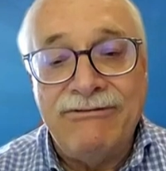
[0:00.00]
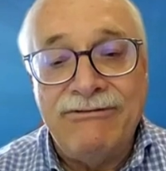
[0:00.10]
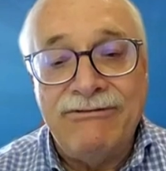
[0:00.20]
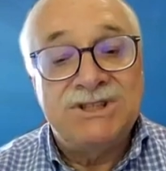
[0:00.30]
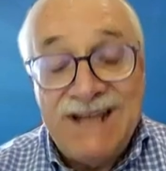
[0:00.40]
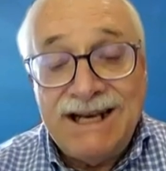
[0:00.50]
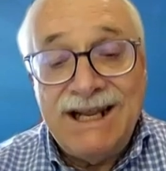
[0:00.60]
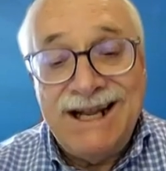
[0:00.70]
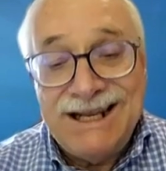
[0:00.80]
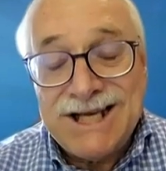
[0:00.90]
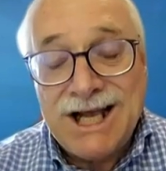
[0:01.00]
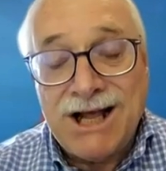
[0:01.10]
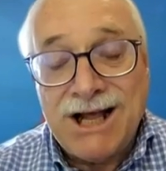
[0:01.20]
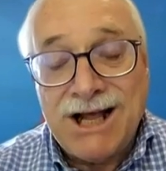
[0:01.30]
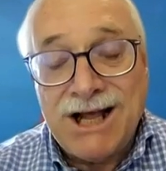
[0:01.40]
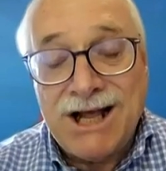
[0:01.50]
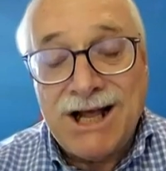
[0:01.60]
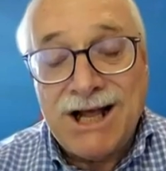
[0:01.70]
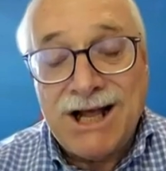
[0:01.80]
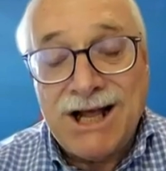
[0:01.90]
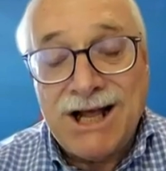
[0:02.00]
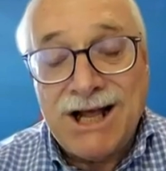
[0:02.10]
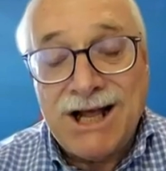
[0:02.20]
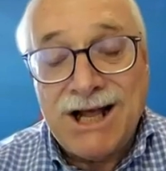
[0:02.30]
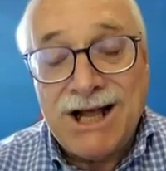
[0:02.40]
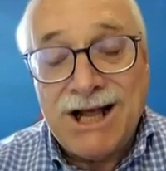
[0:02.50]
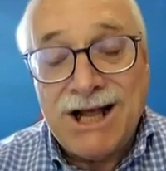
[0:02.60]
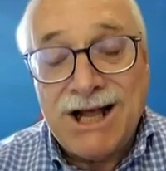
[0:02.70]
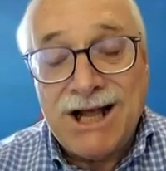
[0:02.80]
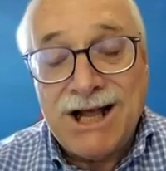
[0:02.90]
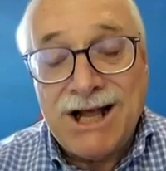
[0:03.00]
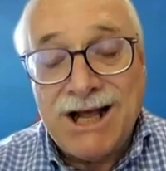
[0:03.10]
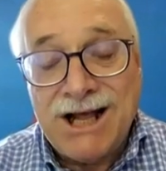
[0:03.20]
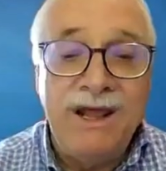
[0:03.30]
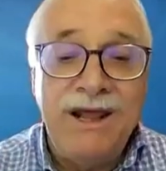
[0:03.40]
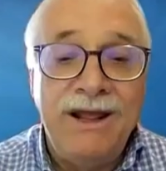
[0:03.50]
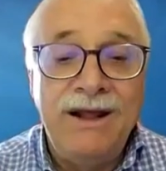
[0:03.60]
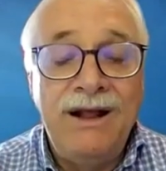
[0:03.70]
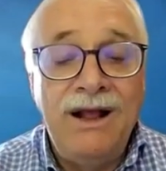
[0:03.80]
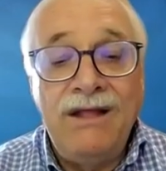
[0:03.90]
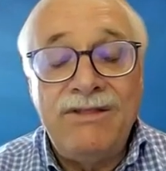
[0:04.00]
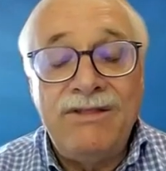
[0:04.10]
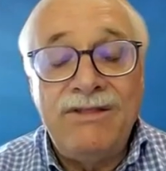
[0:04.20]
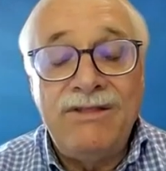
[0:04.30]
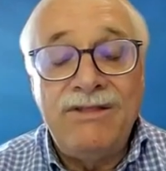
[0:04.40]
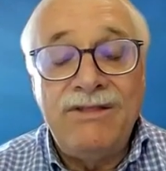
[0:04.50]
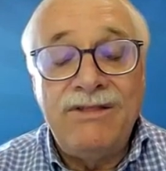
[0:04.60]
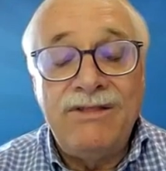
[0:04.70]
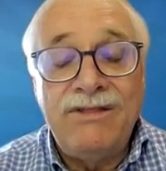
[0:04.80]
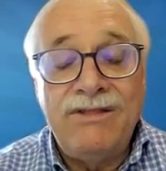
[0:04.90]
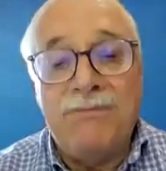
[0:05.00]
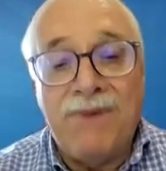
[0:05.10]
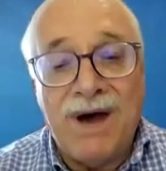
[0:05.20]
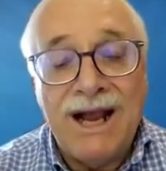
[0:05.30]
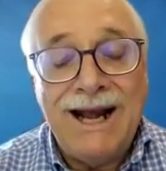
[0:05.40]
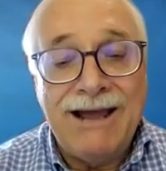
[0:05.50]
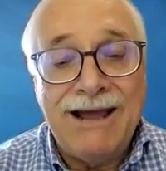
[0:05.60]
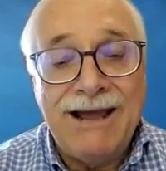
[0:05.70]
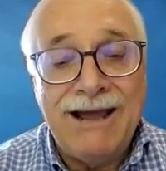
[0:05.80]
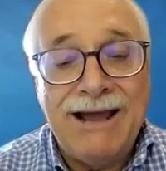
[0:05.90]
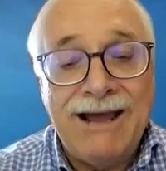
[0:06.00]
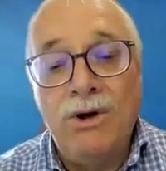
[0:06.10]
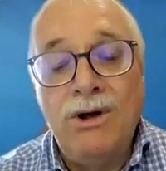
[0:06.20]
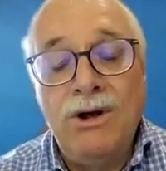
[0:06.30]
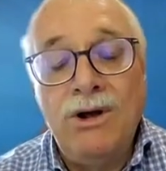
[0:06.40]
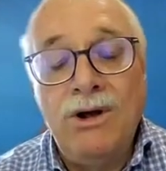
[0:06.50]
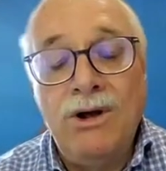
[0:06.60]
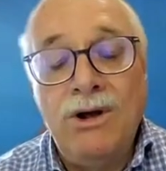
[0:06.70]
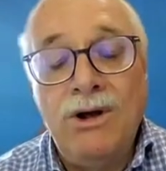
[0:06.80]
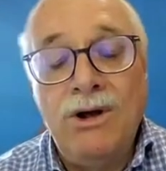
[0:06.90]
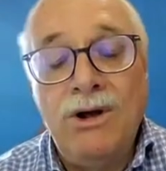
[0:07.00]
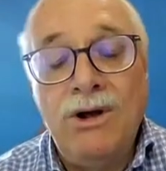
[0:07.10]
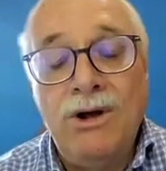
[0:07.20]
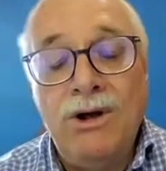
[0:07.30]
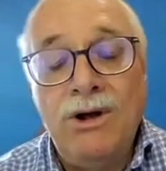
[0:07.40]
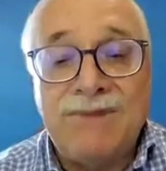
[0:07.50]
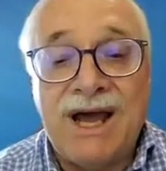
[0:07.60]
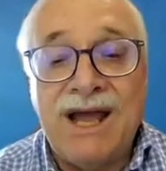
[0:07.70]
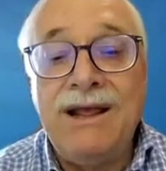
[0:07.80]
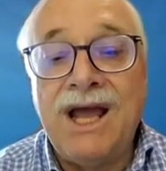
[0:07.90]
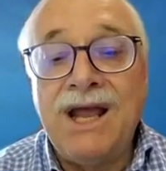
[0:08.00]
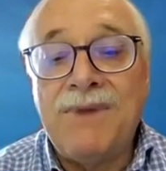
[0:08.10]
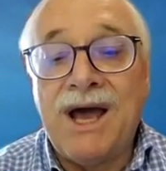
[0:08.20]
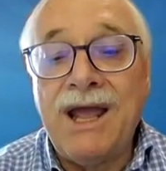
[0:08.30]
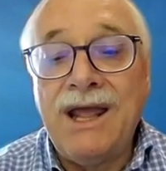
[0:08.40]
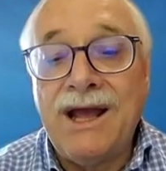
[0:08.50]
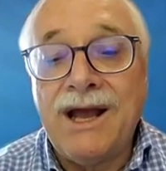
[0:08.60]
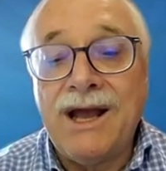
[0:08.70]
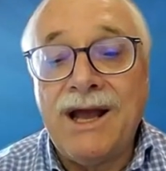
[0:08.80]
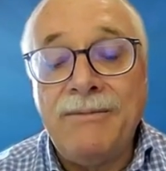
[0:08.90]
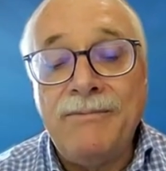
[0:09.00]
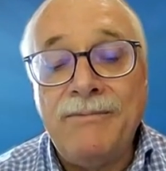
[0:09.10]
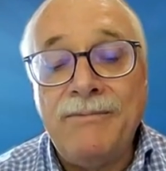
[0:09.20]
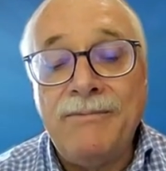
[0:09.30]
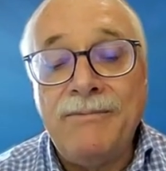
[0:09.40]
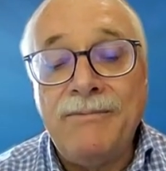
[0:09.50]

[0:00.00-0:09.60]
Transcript: uh, because that in itself is, is, incredibly unusual and it's probably the only time in my lifetime that I know of that, or at least in my in my um,